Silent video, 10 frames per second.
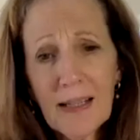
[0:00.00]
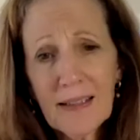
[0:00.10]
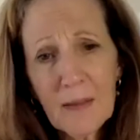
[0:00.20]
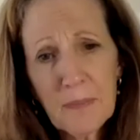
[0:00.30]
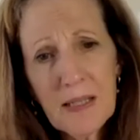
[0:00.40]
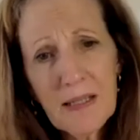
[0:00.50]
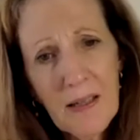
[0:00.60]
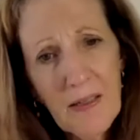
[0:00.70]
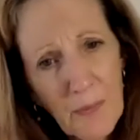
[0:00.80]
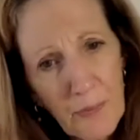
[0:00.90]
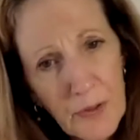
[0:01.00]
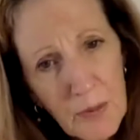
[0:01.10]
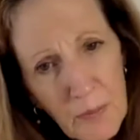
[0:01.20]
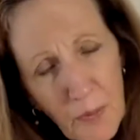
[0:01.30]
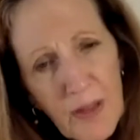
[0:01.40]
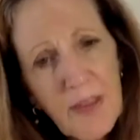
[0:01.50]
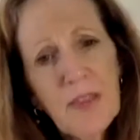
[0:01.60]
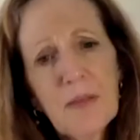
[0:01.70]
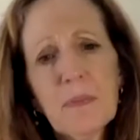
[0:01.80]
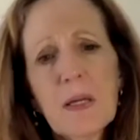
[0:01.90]
like being in the room with
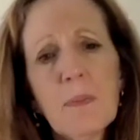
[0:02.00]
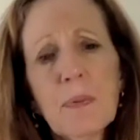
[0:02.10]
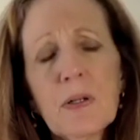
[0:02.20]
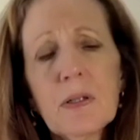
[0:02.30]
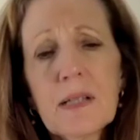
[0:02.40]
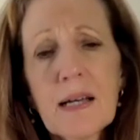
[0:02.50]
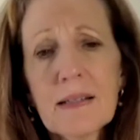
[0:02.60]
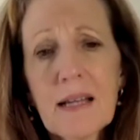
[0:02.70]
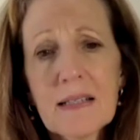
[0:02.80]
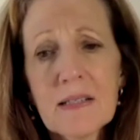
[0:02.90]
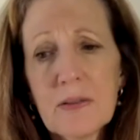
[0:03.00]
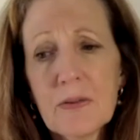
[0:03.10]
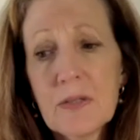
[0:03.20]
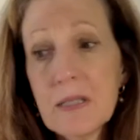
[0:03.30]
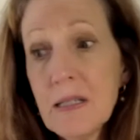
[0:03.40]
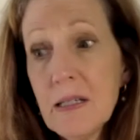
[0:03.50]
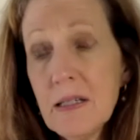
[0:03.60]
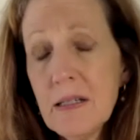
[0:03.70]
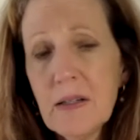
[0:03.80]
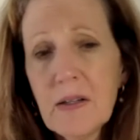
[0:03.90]
people. I like to
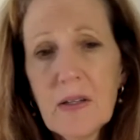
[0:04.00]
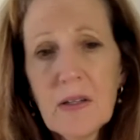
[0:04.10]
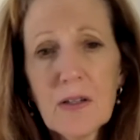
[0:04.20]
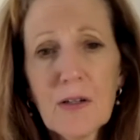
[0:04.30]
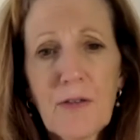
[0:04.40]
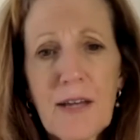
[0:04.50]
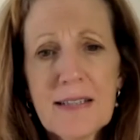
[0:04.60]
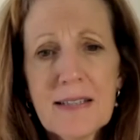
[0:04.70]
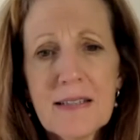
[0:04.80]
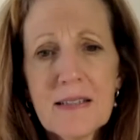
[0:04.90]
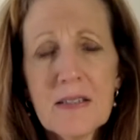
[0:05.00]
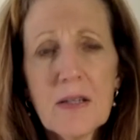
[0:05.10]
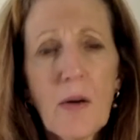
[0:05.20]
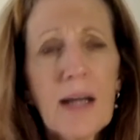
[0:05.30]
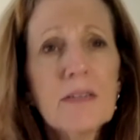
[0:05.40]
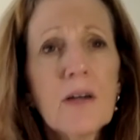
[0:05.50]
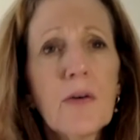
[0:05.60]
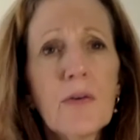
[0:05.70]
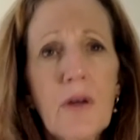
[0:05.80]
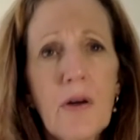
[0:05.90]
see your faces. And so I
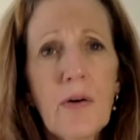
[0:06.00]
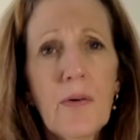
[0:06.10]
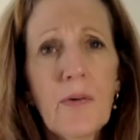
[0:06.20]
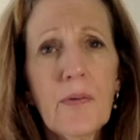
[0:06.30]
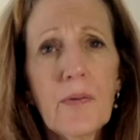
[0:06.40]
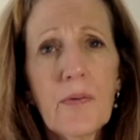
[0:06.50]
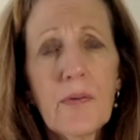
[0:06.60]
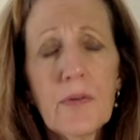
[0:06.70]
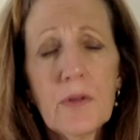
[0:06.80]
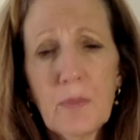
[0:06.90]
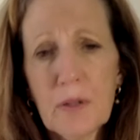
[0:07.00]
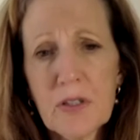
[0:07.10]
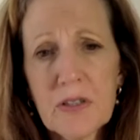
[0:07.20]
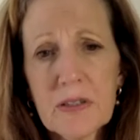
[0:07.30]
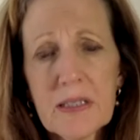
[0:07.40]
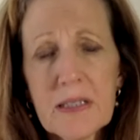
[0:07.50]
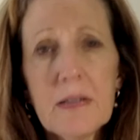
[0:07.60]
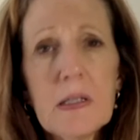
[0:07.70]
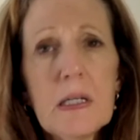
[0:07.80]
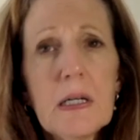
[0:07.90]
don't know you personally.
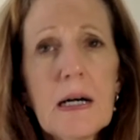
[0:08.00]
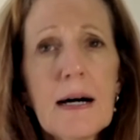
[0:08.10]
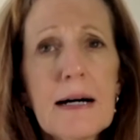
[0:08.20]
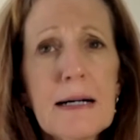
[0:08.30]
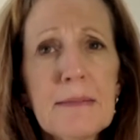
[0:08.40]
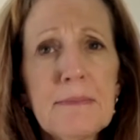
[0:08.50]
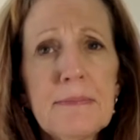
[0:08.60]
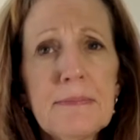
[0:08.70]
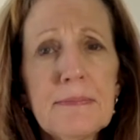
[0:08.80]
Um,